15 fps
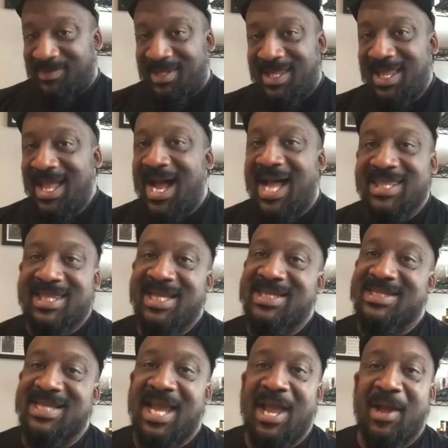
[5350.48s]
I think
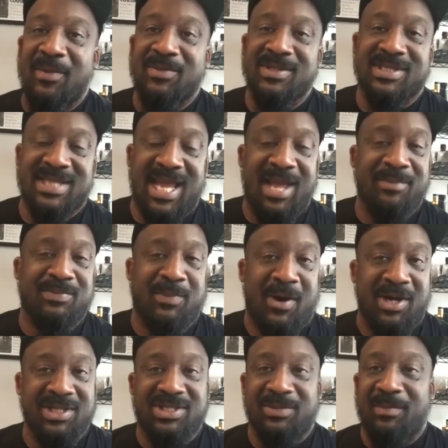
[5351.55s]
Sam's
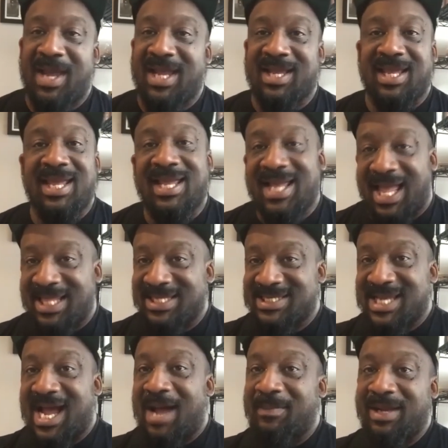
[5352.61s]
part Jamaican. He got a
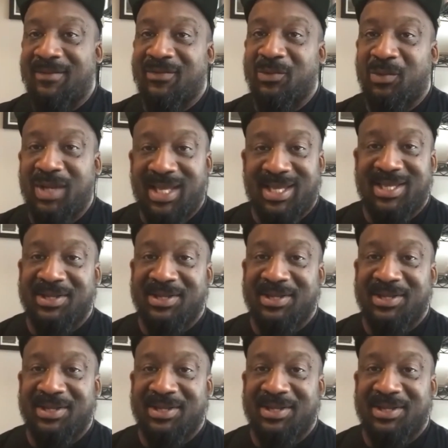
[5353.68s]
job every week.